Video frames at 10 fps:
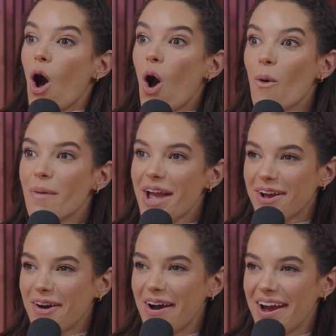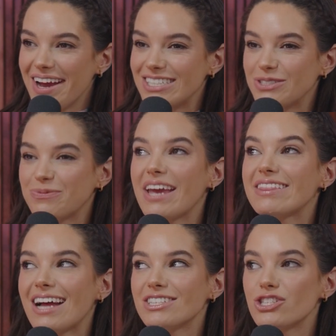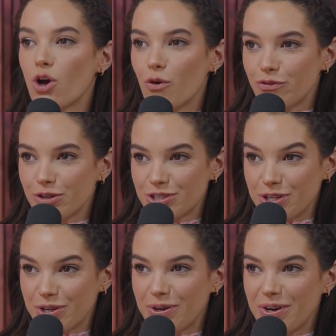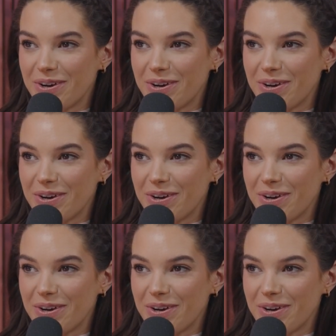Oh my gosh. Wait, that's so full circle.